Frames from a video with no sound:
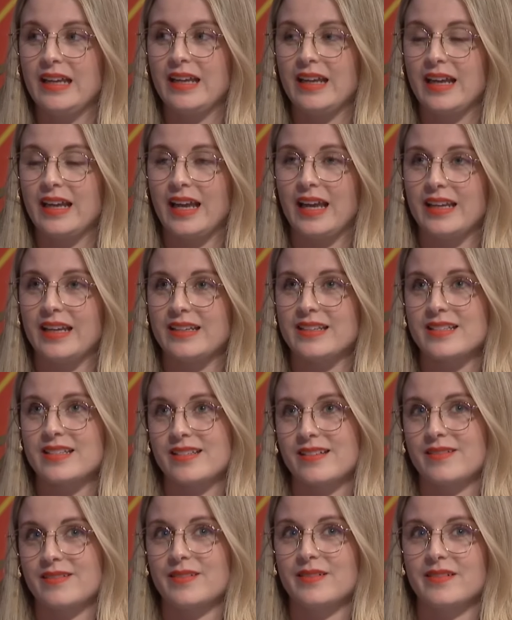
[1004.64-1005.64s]

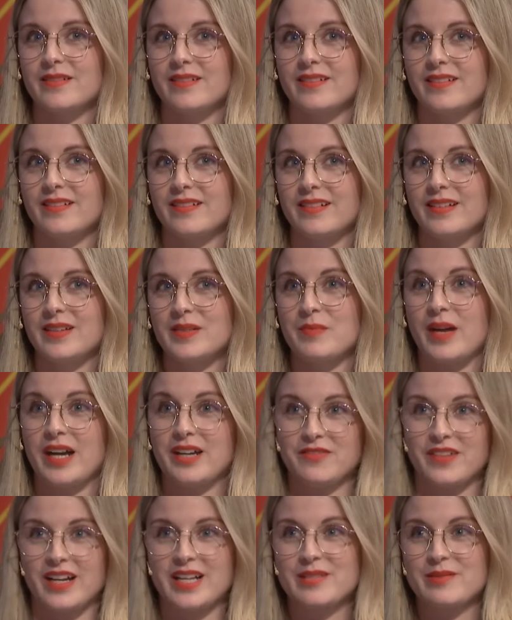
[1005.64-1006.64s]
And my
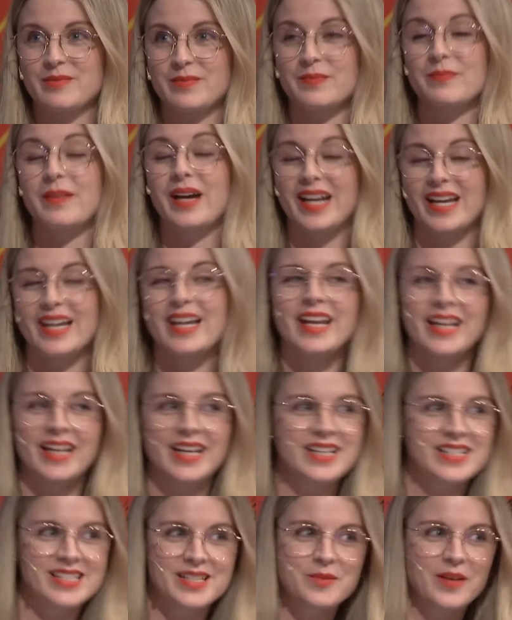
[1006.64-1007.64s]
advice, an
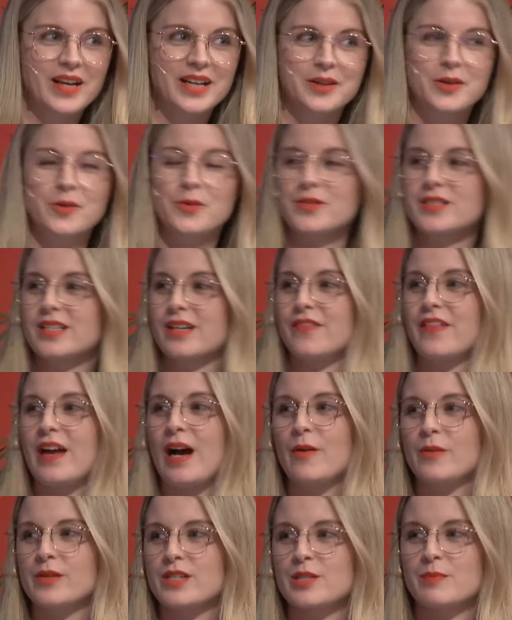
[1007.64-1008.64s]
easy way to call stuff
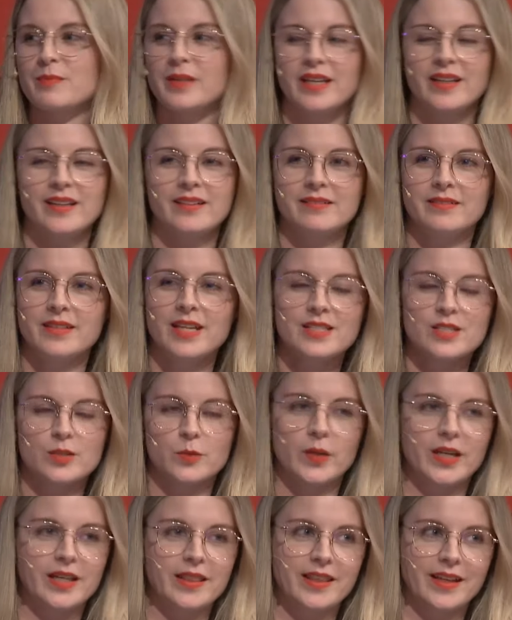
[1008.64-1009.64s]
out would just be, that's a
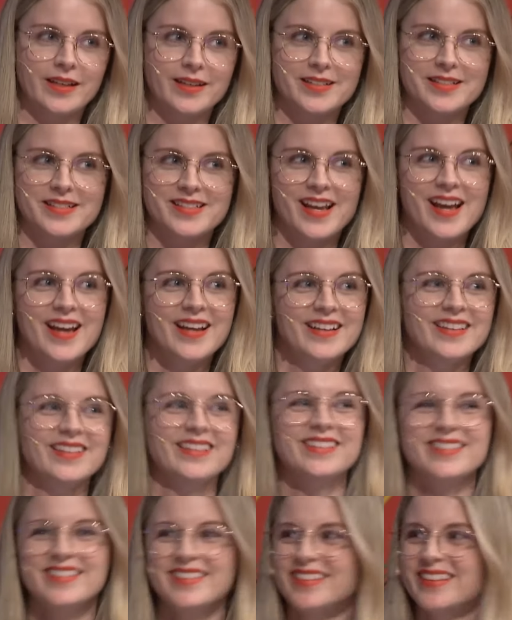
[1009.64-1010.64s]
weird thing to say.
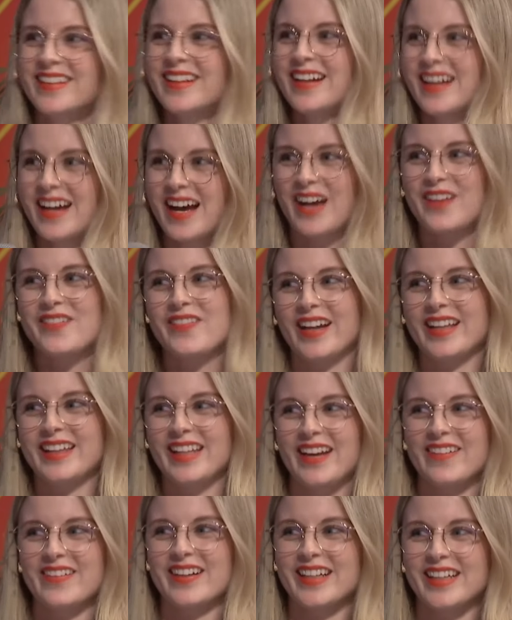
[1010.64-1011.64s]
I find
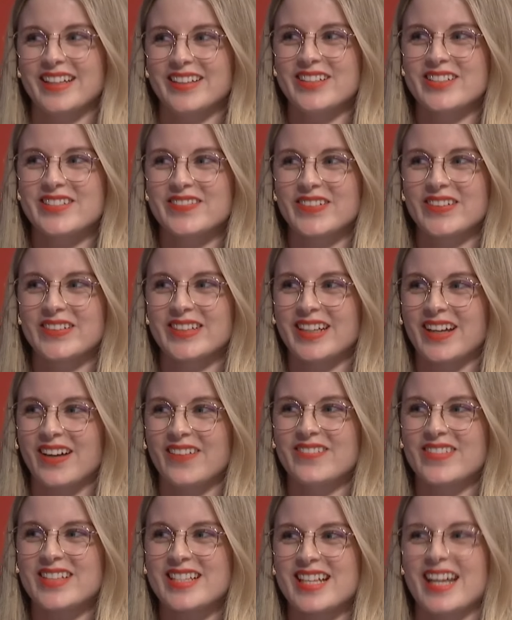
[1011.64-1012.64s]
that really useful in
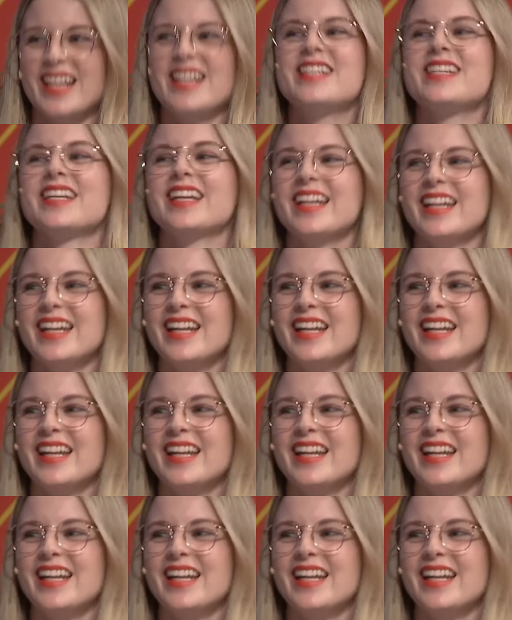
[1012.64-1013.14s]
conversation.